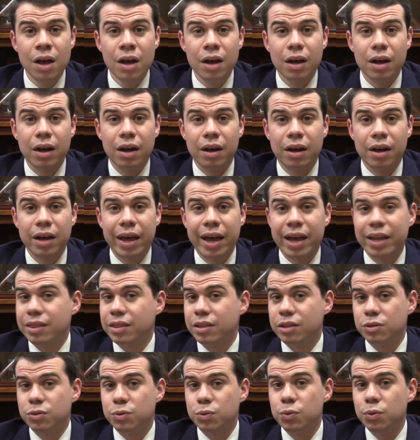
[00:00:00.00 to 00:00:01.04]
At
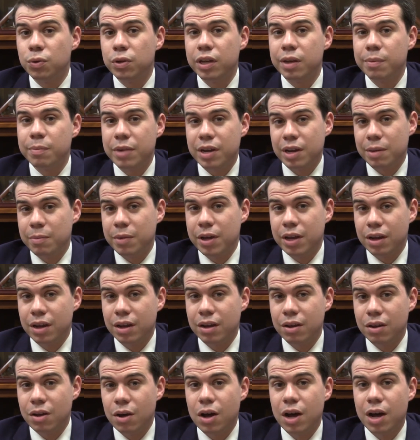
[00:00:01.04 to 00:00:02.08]
the school committee
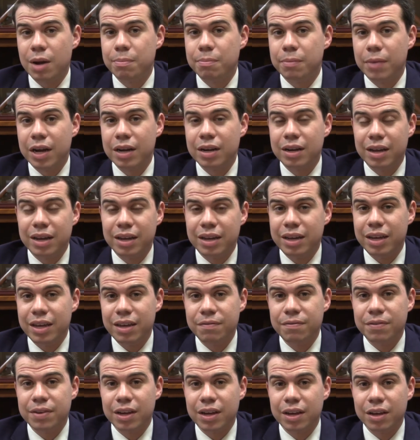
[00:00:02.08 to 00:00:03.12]
meeting on Monday
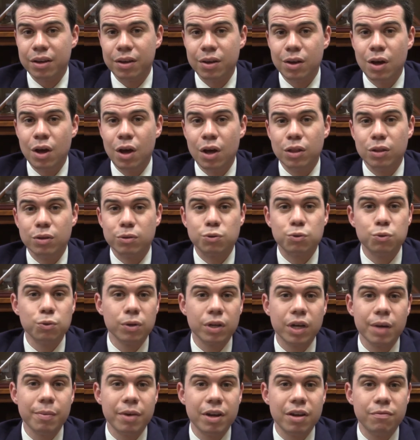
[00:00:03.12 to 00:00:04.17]
evening, the school
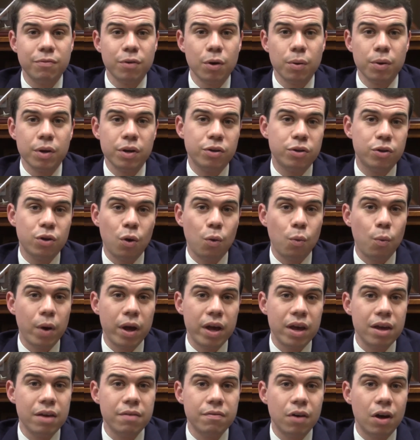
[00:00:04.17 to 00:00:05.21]
committee voted to
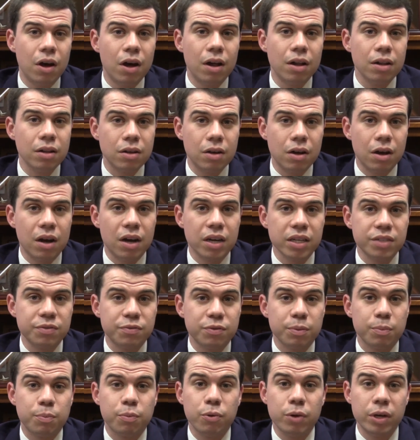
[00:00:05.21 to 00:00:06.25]
waive all costs
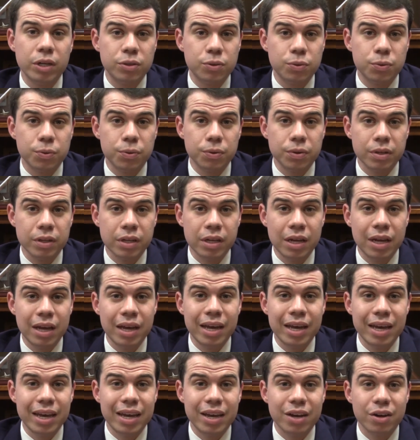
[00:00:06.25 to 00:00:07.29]
for preschool
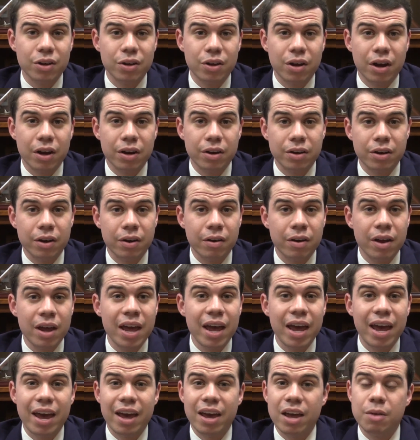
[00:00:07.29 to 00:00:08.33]
in Gardner
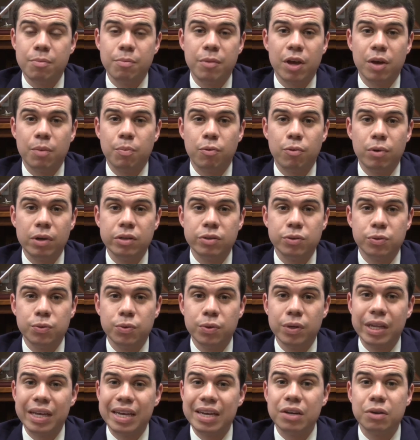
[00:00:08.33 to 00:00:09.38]
and make
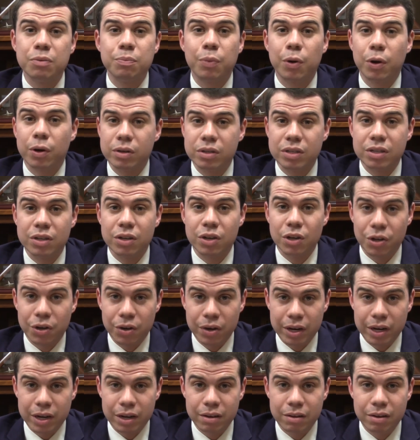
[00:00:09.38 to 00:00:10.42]
preschool in-person
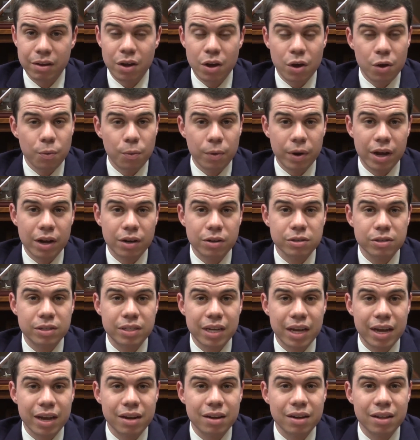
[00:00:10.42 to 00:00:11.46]
learning. We
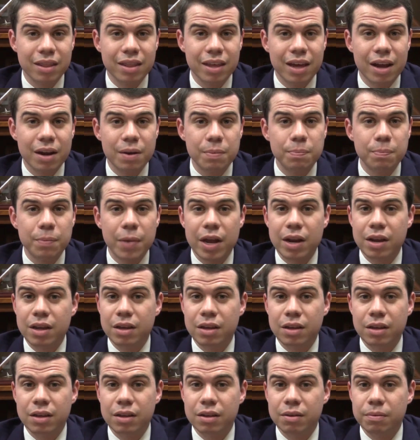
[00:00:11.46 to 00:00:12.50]
understand that
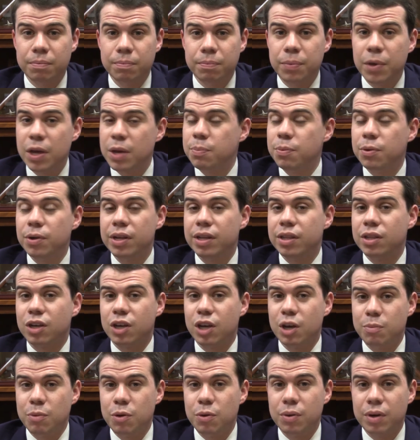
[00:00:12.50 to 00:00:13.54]
many people in the
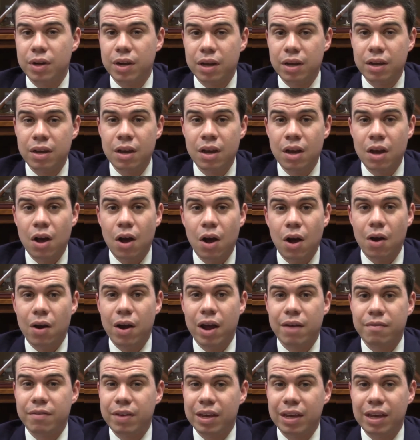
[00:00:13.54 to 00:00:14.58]
community are
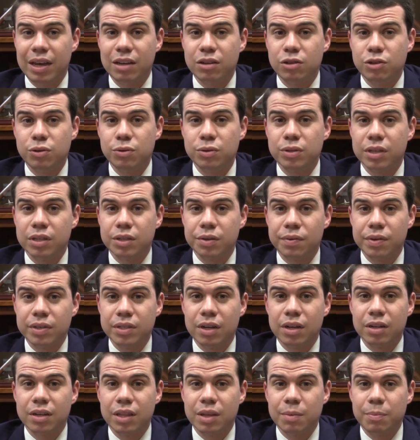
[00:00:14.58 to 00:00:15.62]
having issues as a
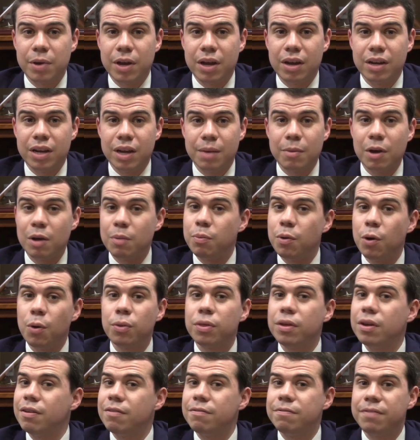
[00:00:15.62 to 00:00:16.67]
result of the pandemic,
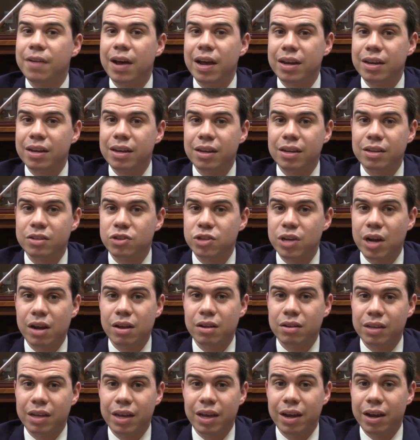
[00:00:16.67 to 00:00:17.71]
both in finding
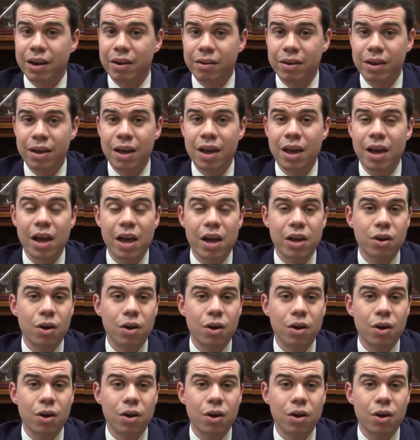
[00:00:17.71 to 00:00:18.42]
childcare and